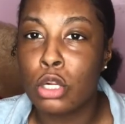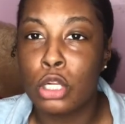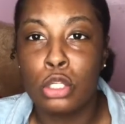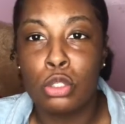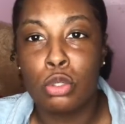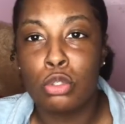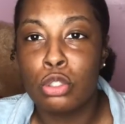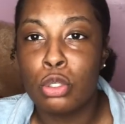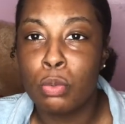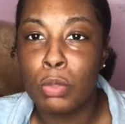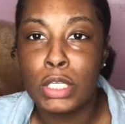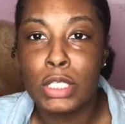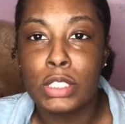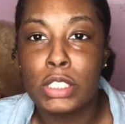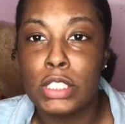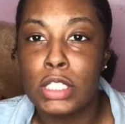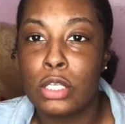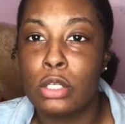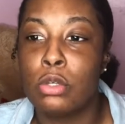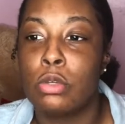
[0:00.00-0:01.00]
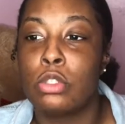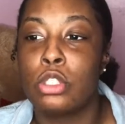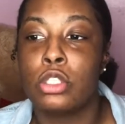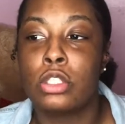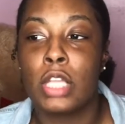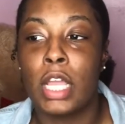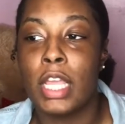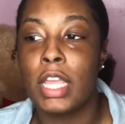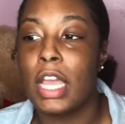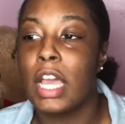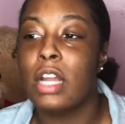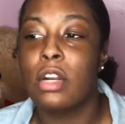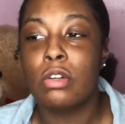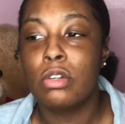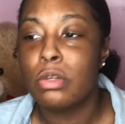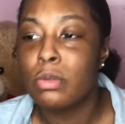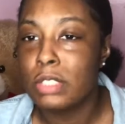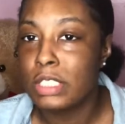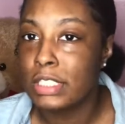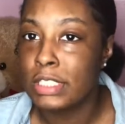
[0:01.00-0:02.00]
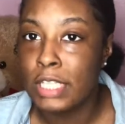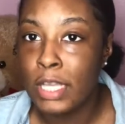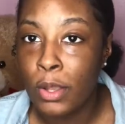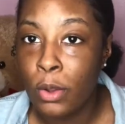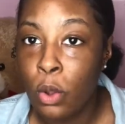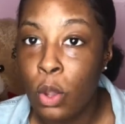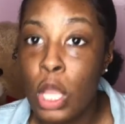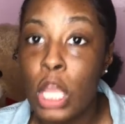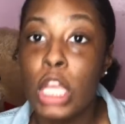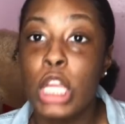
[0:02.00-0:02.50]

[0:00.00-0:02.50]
you don't know what to sell, you're like, I don't know what to sell,